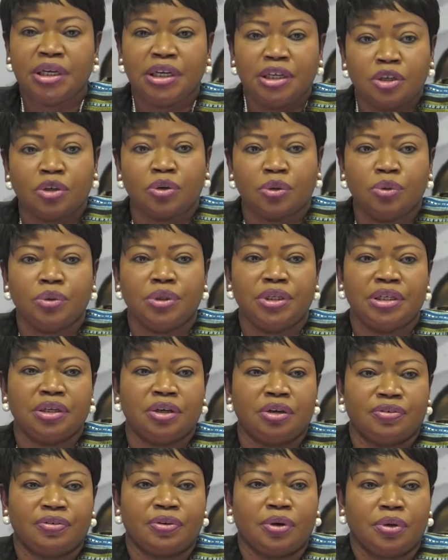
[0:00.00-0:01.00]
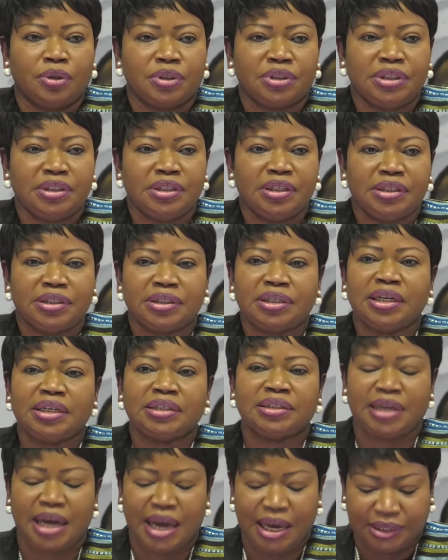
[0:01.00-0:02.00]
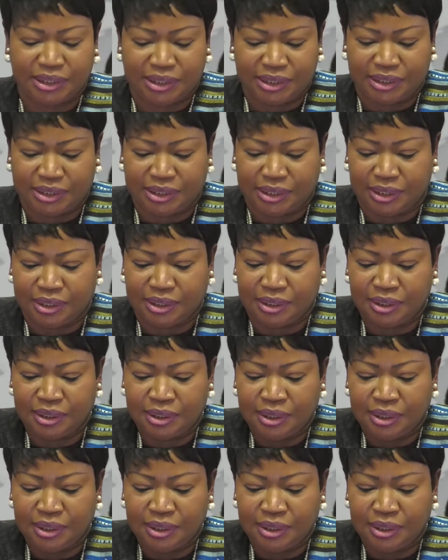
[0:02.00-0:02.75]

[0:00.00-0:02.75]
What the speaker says: including, of course, in this case, the ICC